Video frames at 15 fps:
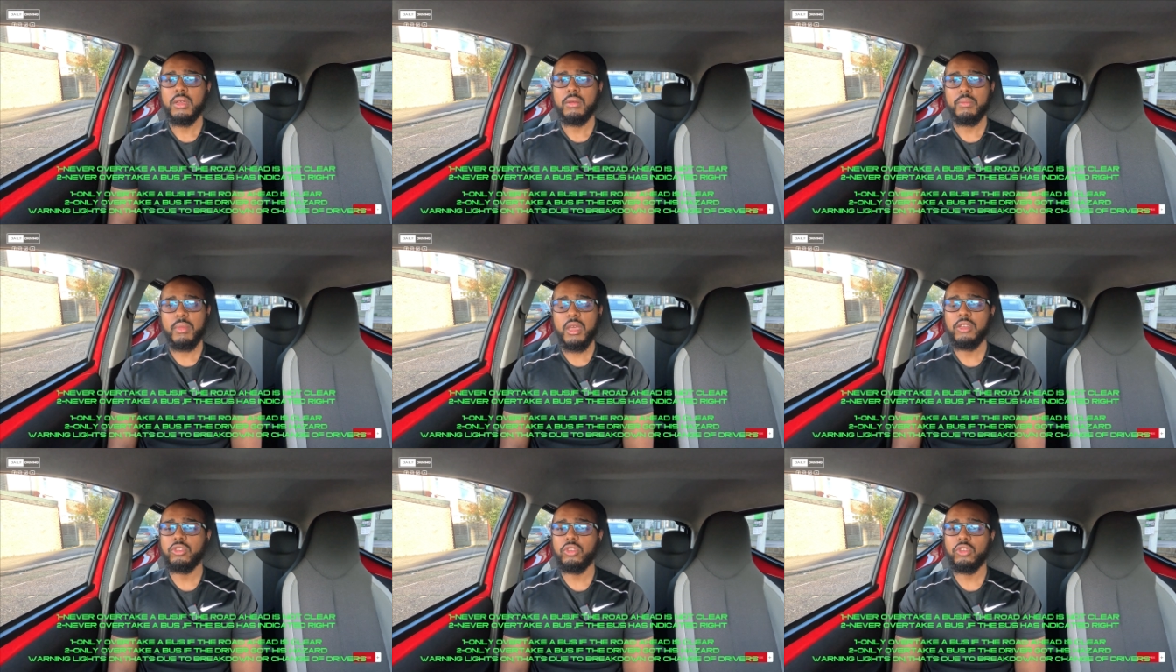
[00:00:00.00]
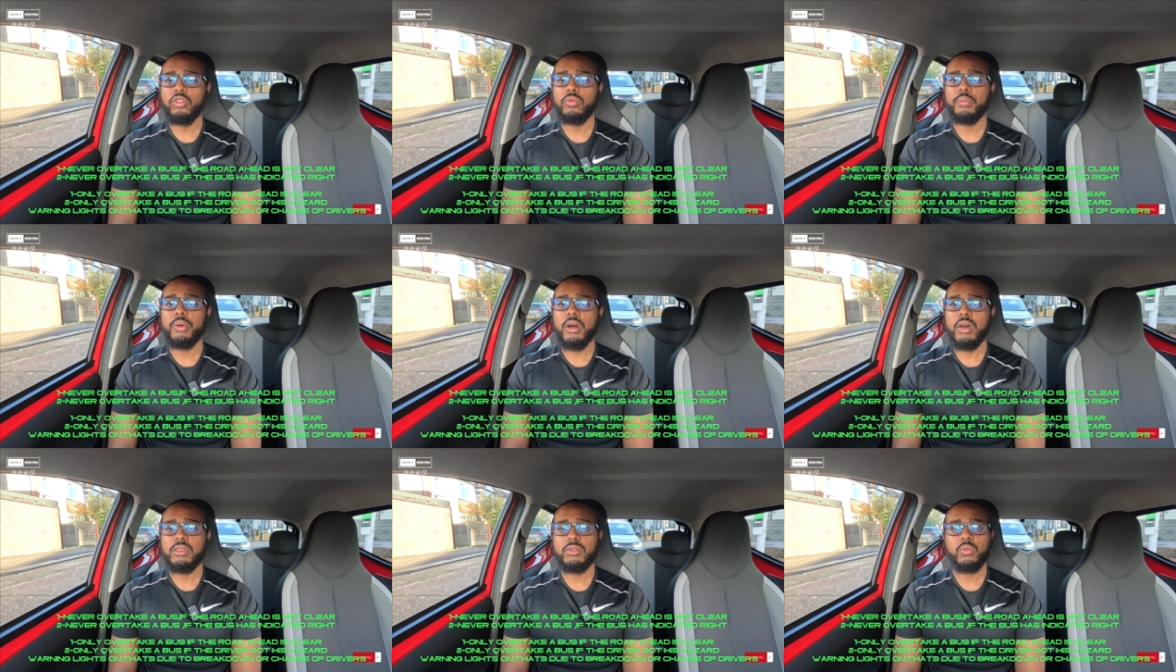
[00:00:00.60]
make sure you
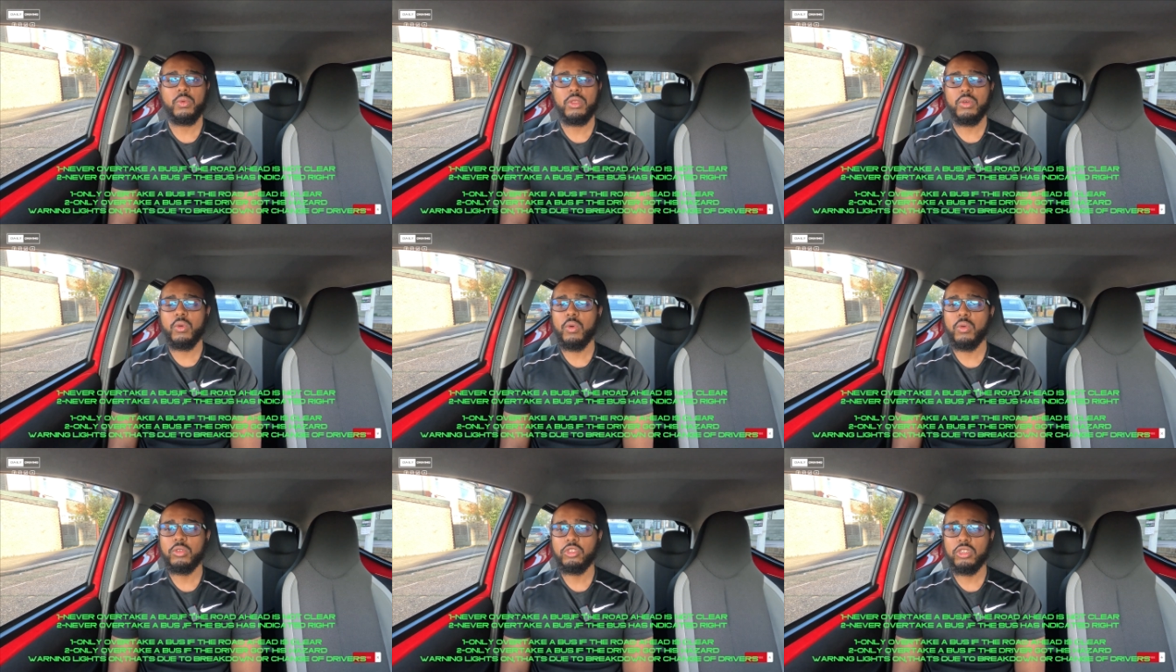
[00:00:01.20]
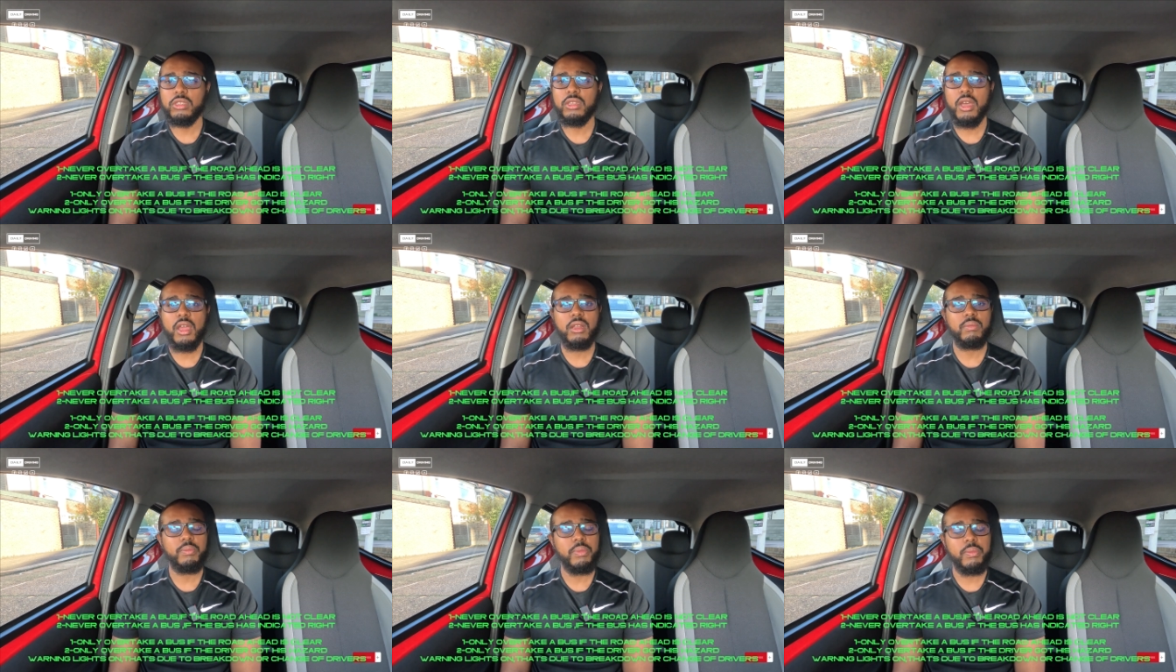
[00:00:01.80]
pass with cautious,
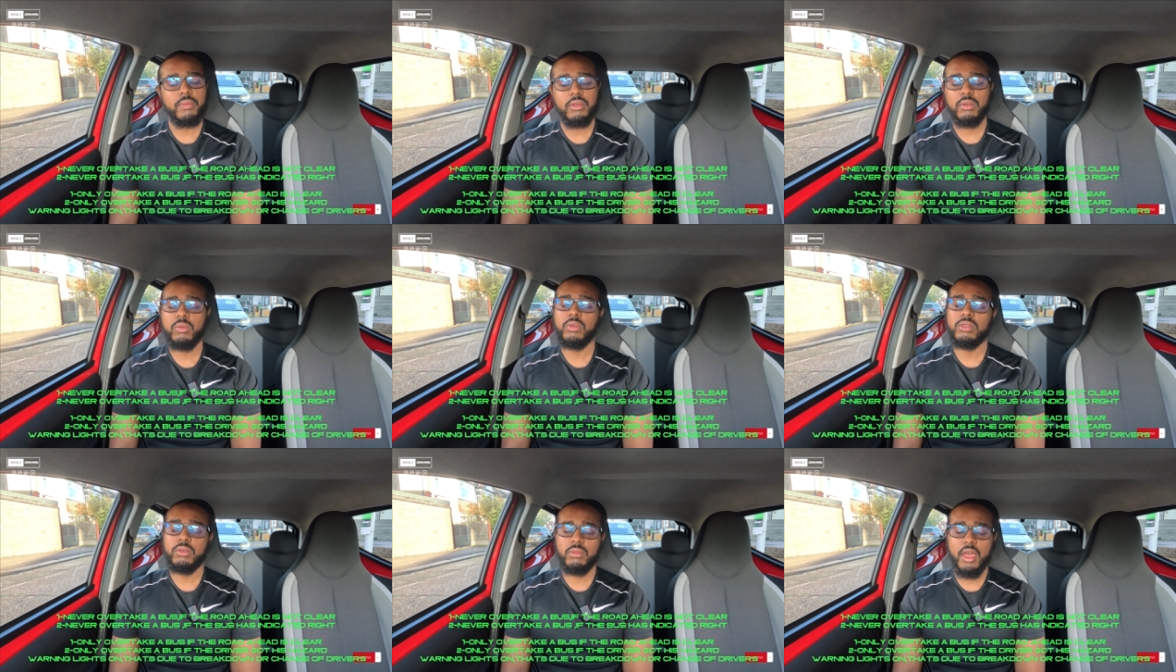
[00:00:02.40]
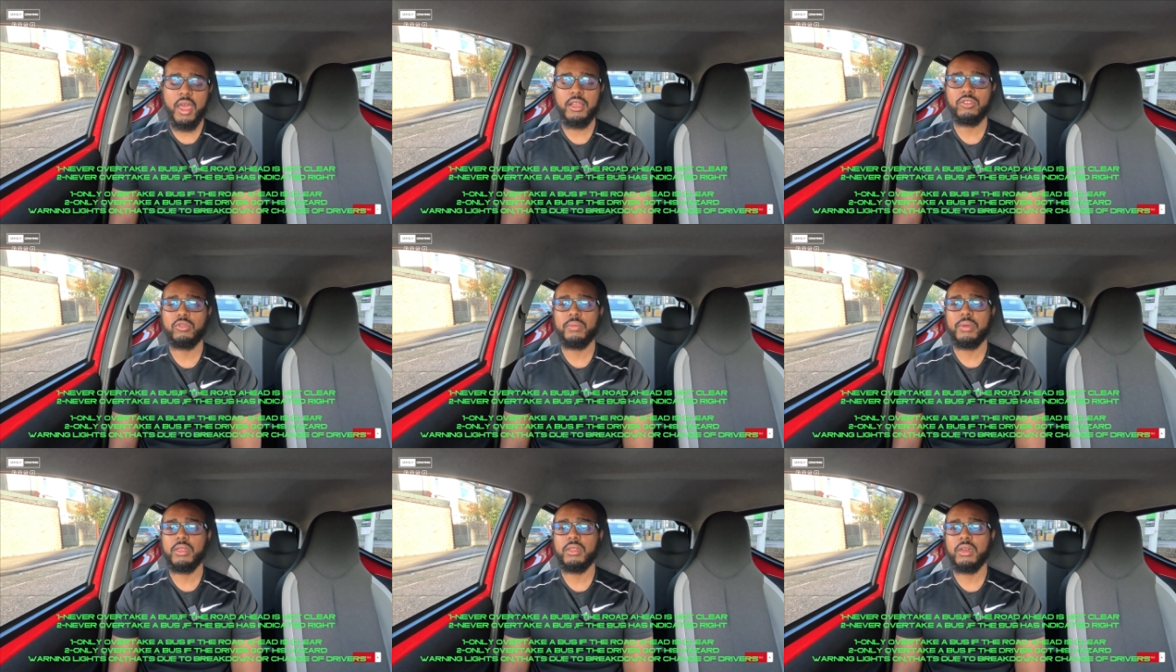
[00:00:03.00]
and it has
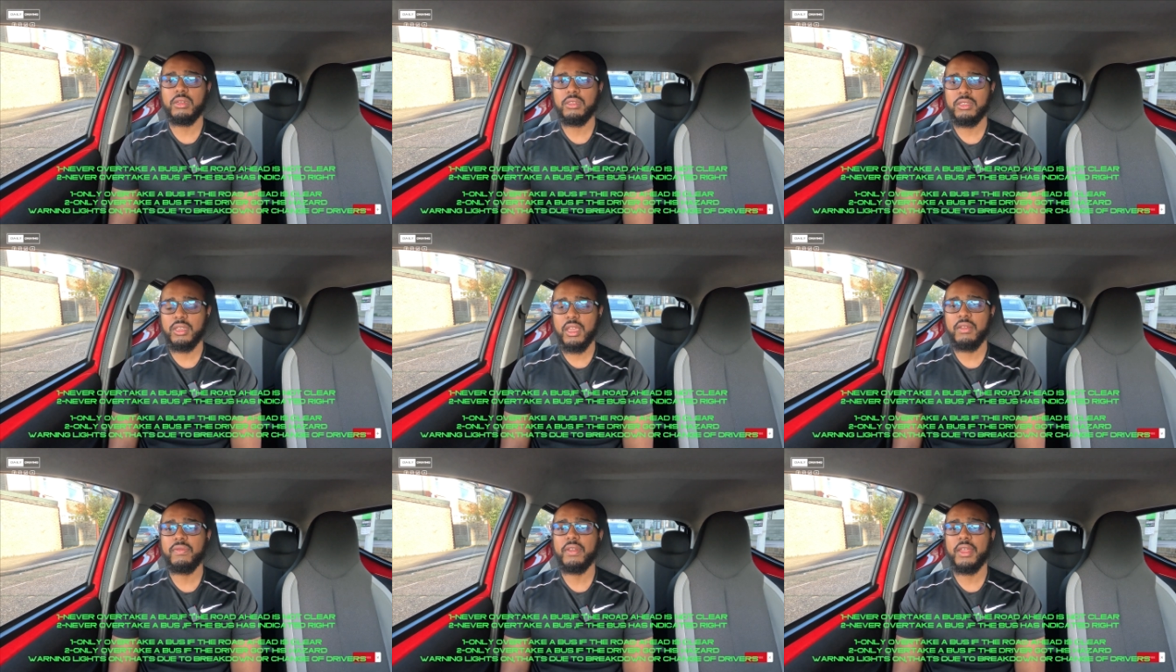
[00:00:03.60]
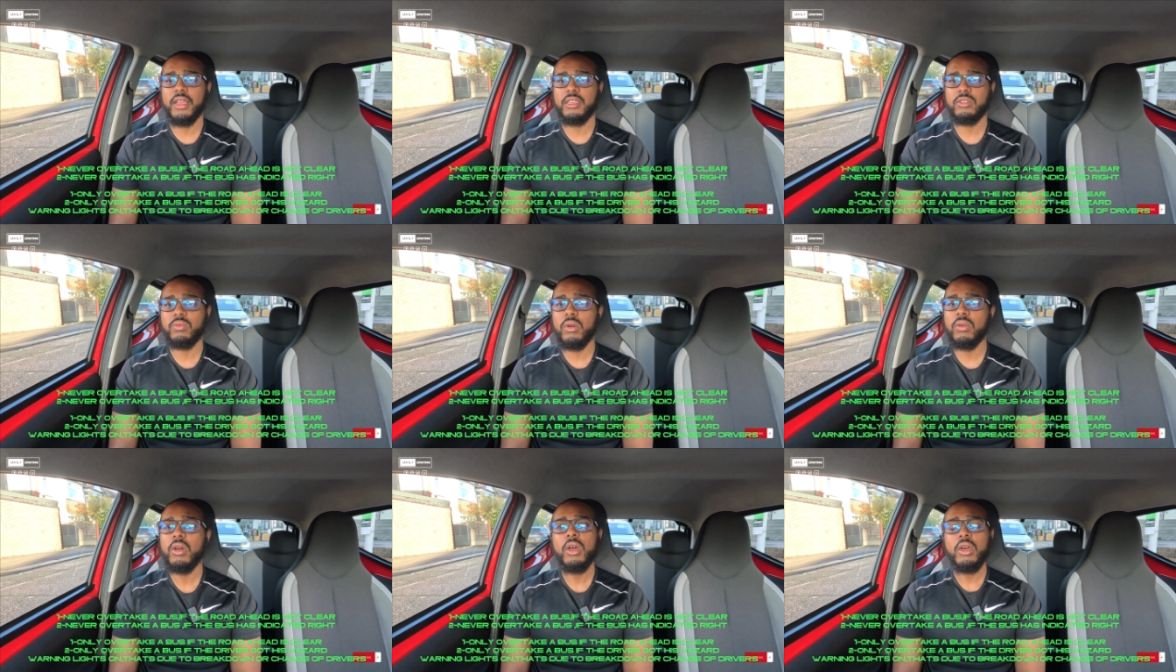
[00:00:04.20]
to be done safely as
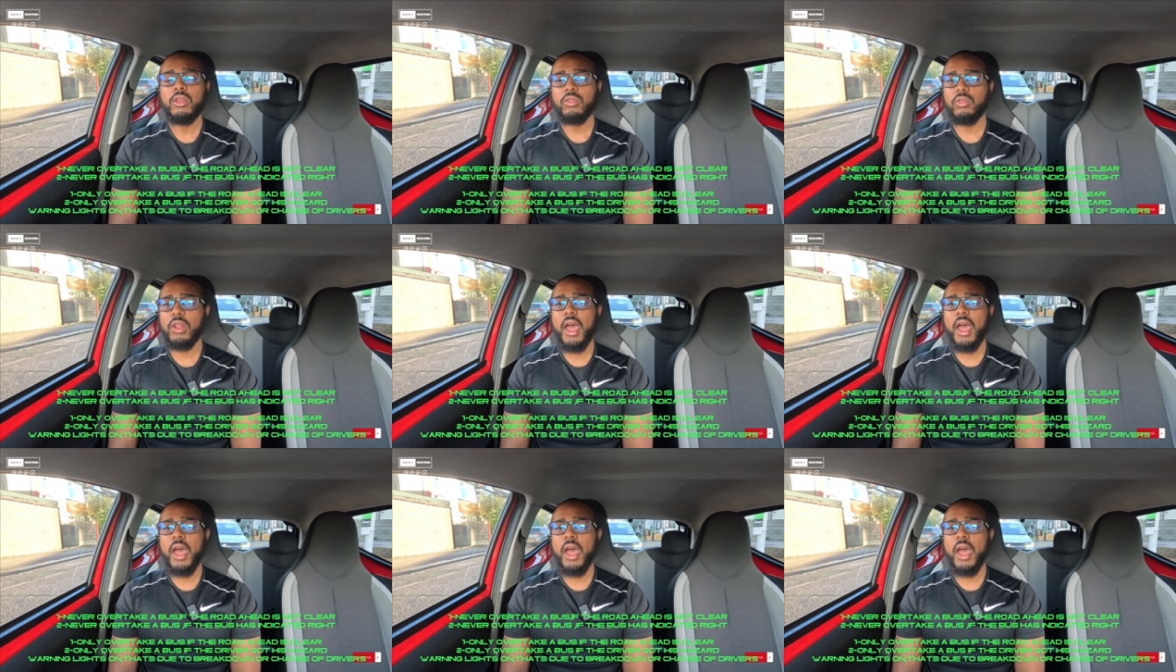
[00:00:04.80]
well. Do